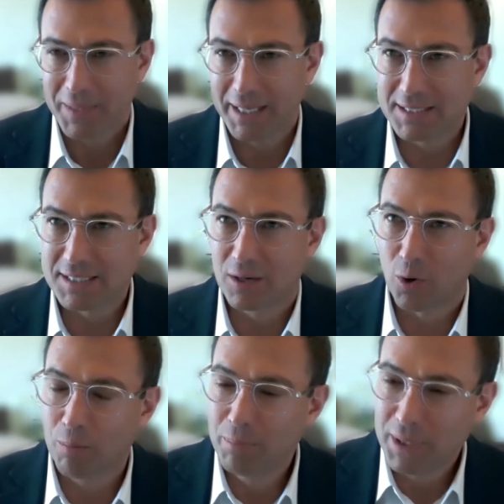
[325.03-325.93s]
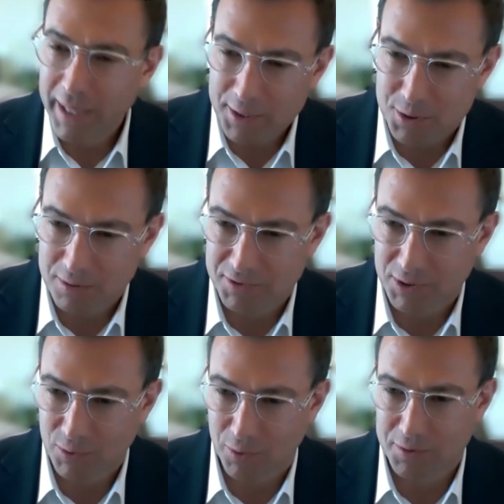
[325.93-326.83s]
It's the combination of
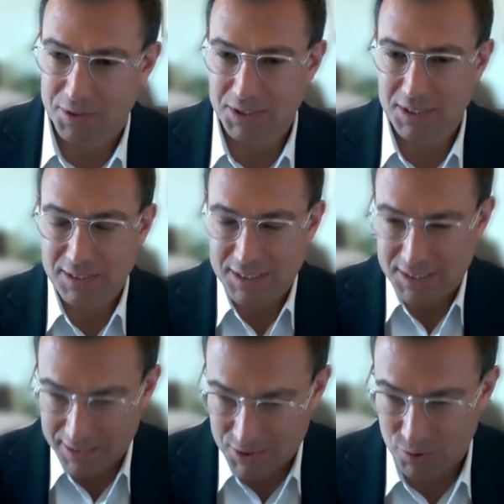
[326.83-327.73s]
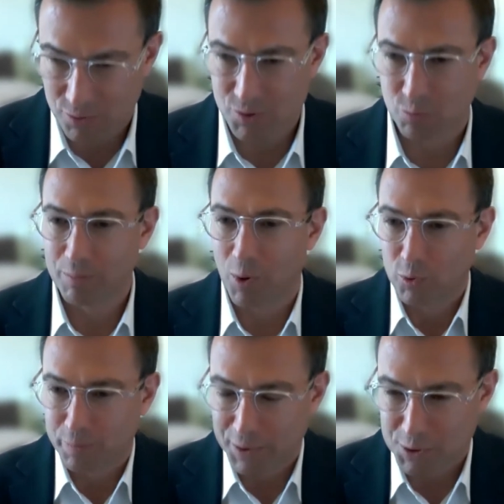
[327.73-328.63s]
technologies, sensors,
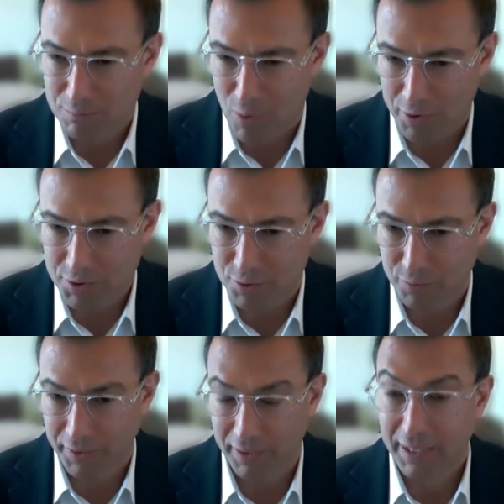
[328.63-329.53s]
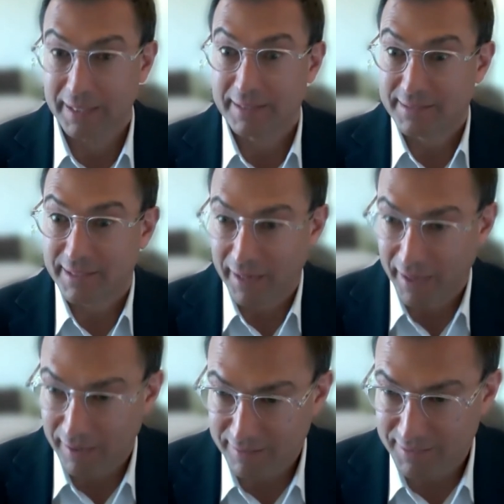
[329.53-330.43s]
remote patient monitoring,
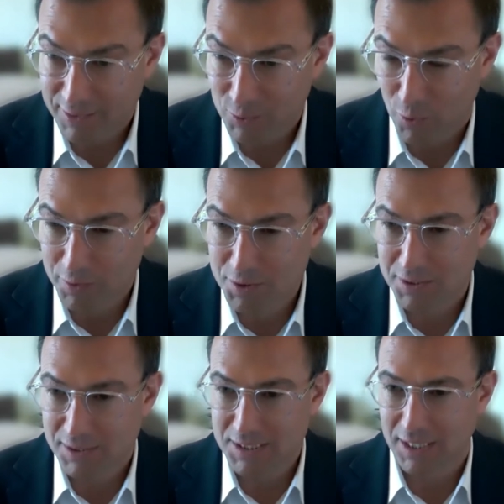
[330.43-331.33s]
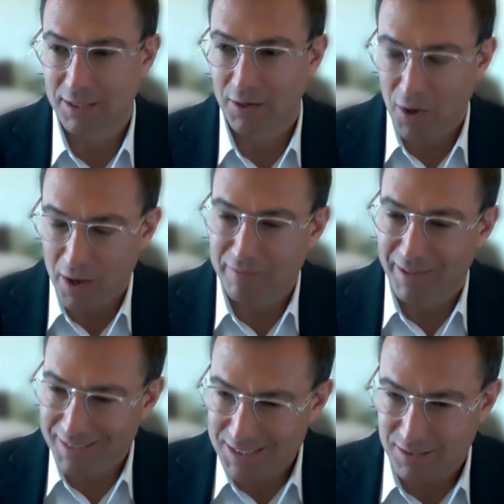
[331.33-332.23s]
telehealth technologies, and a lot of
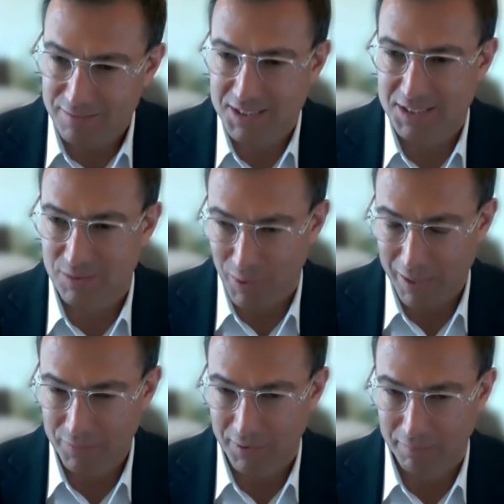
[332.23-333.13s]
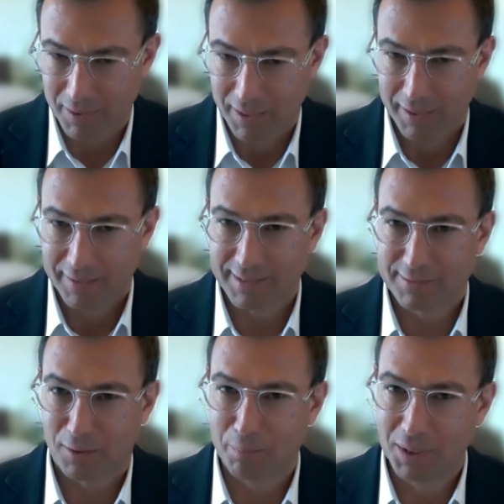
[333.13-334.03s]
other services around them
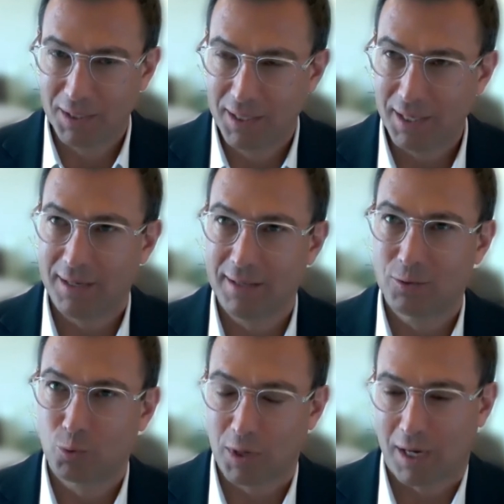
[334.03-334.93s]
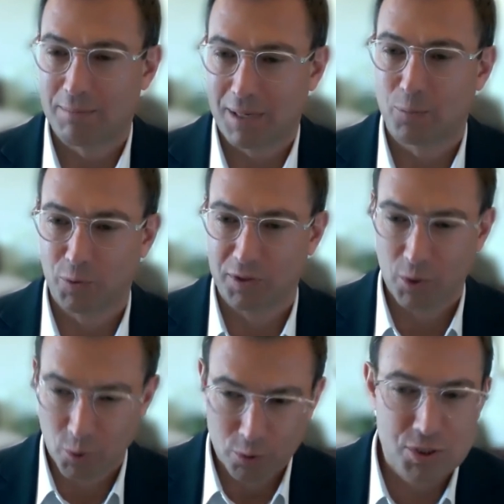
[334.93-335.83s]
that are beginning to come up with a
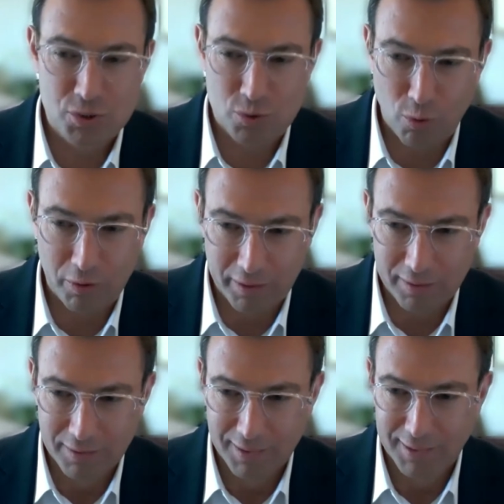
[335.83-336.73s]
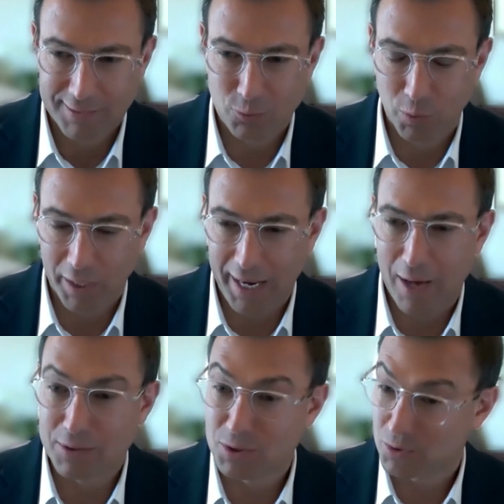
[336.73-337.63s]
good story that will
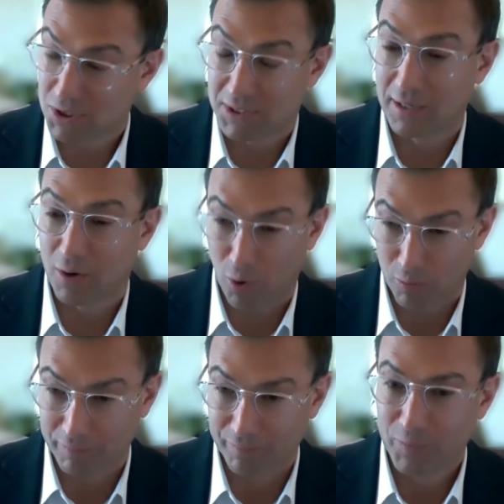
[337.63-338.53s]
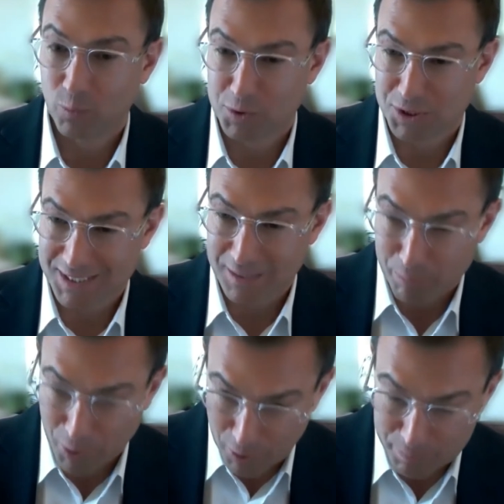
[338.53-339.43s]
allow us to stay home, which is the
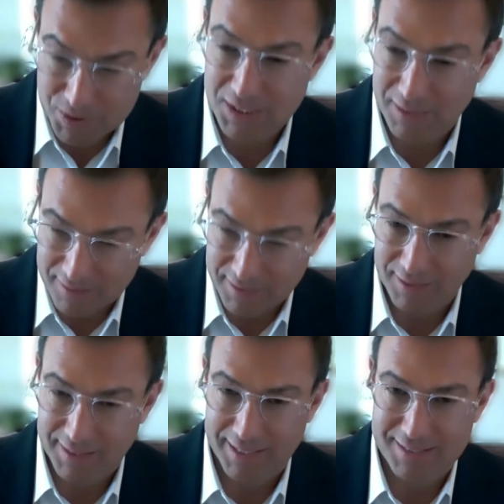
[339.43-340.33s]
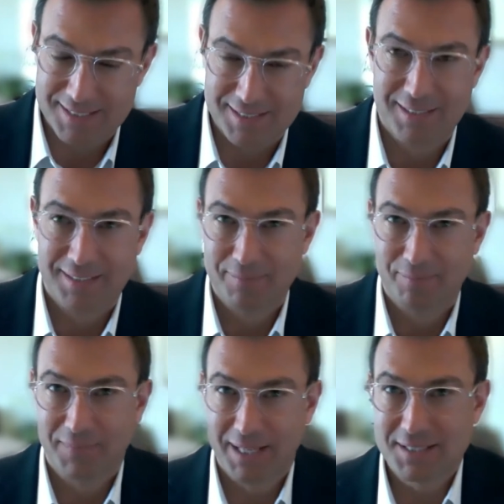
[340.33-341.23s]
purpose. And I think
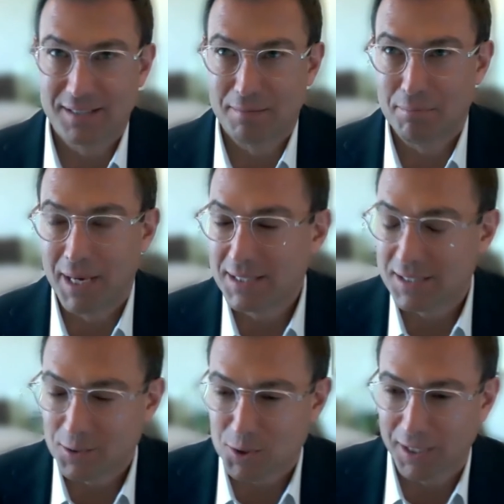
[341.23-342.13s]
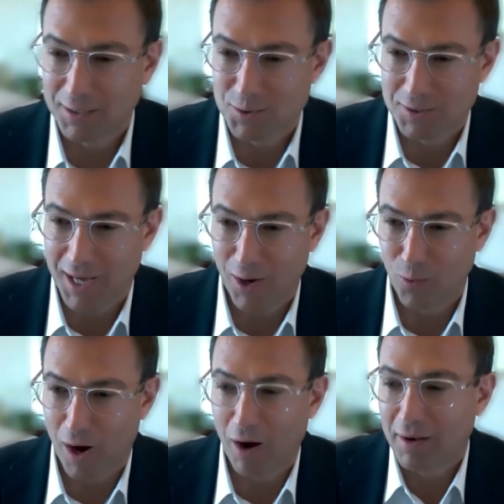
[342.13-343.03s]
that's an amazing change in
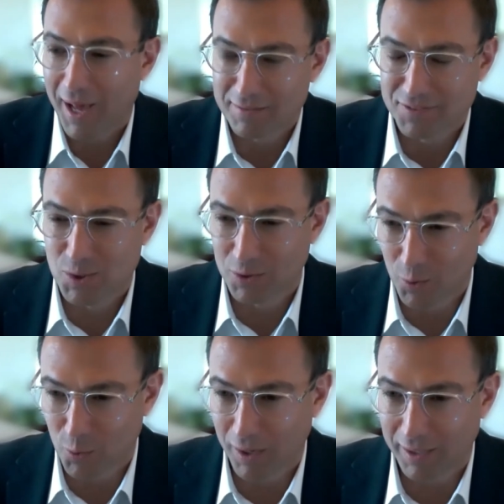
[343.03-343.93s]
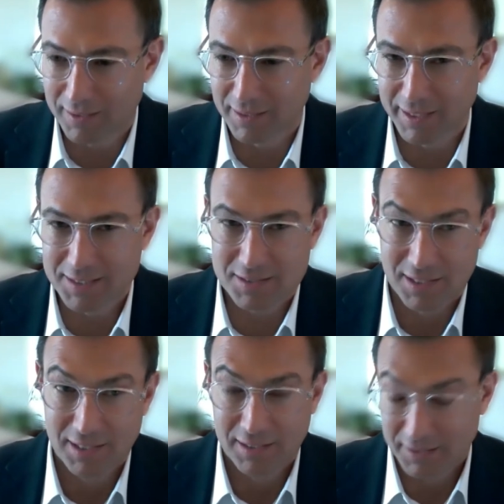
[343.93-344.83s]
how our life is going to look like in the
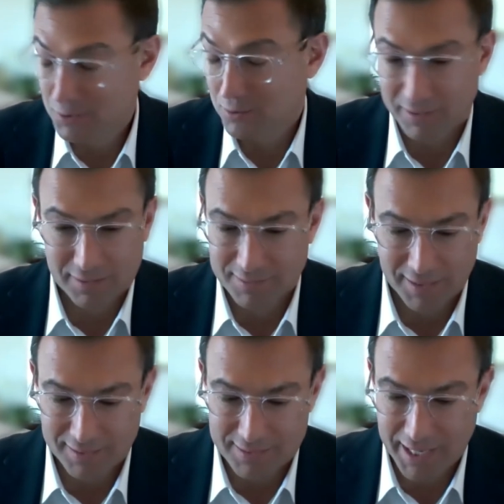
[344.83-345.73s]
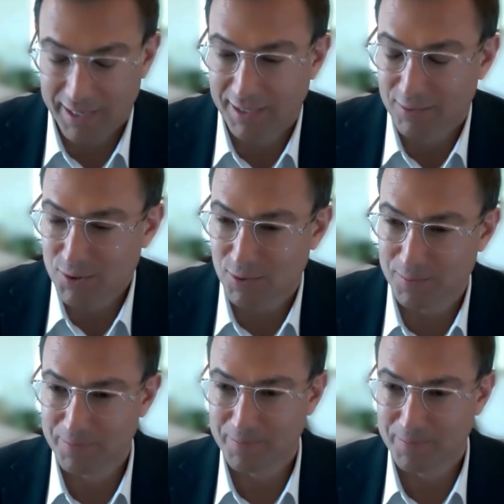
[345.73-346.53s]
next literally decade or so.